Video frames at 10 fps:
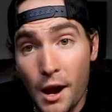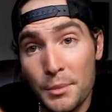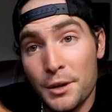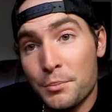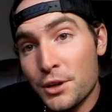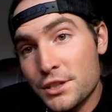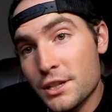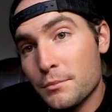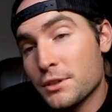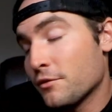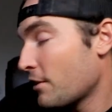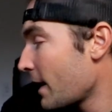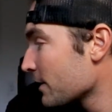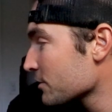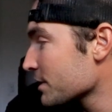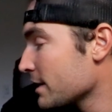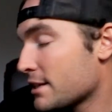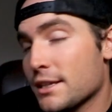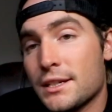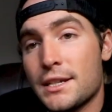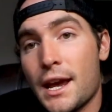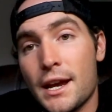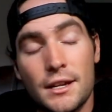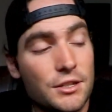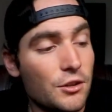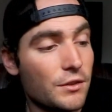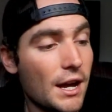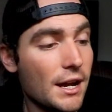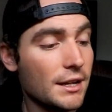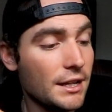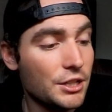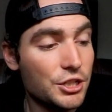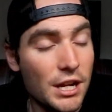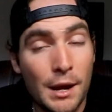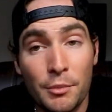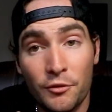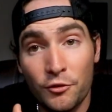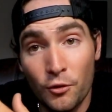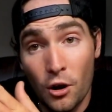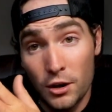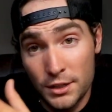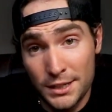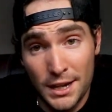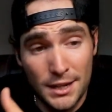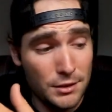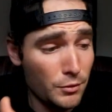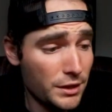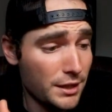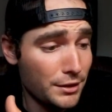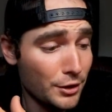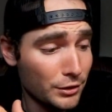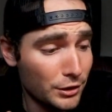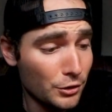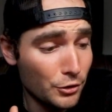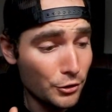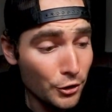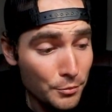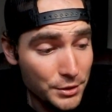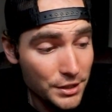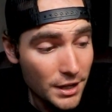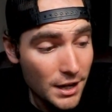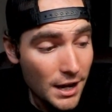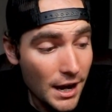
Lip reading: I'm gonna put some dividers into the tank so that each type of frog stays within their little groups,